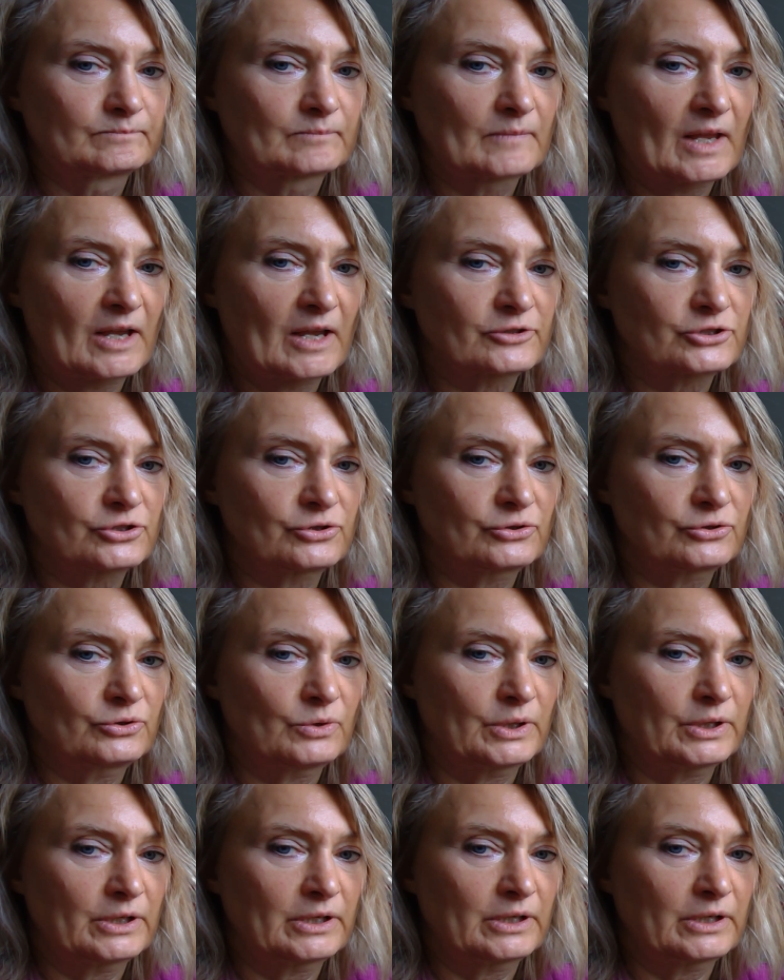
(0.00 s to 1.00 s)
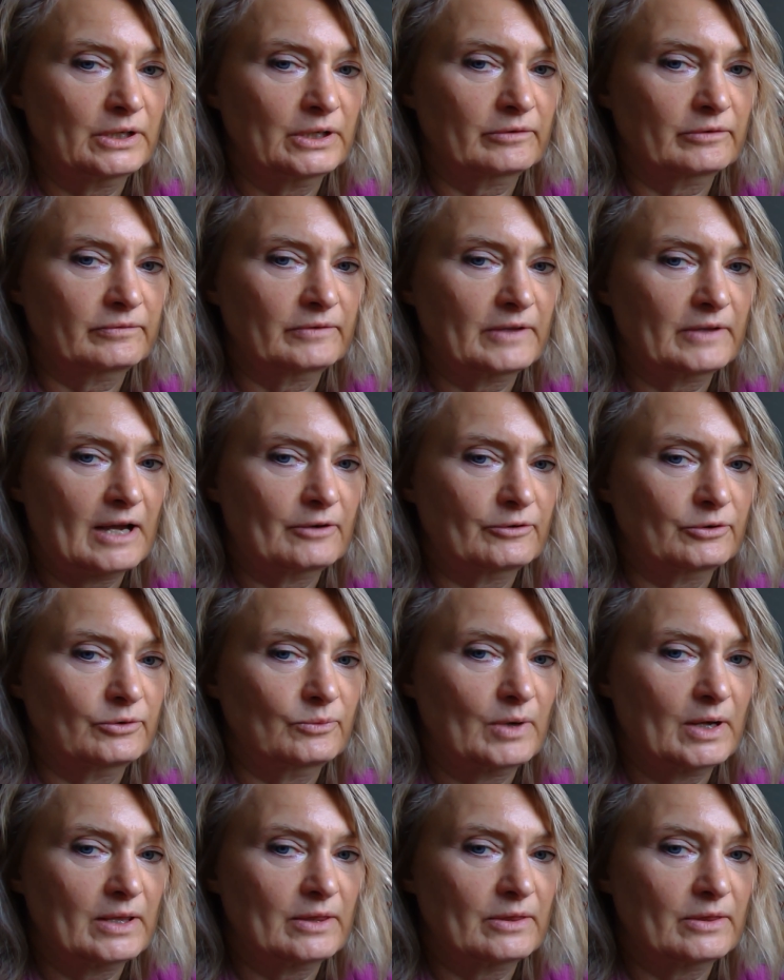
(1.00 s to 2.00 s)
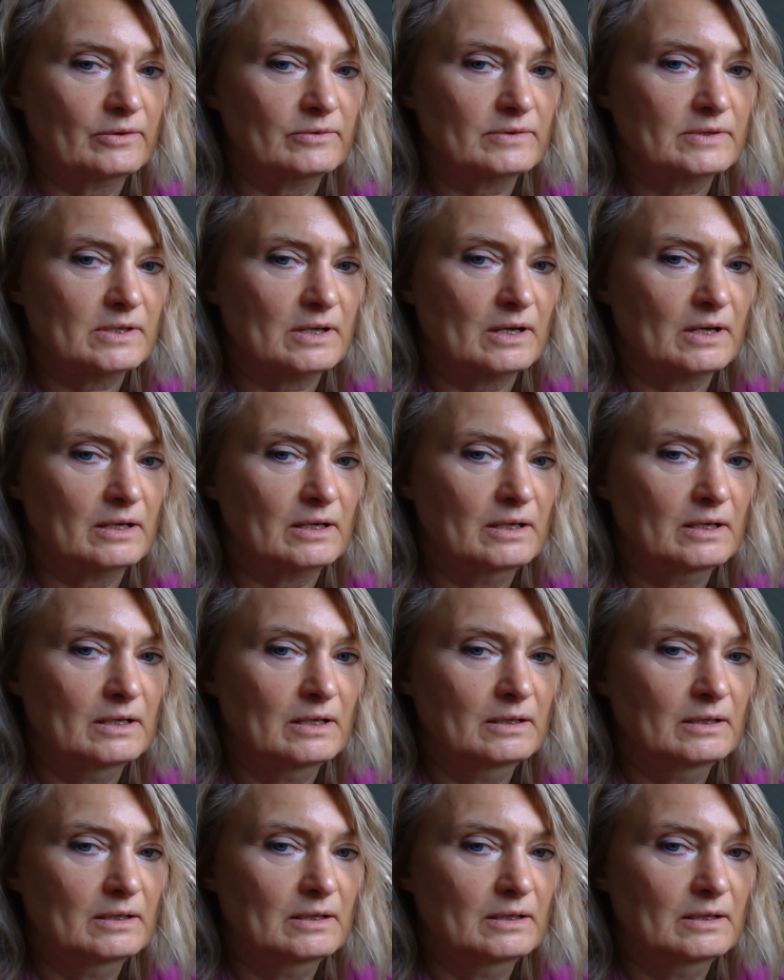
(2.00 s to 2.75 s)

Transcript: I'll show you on another flower what those are.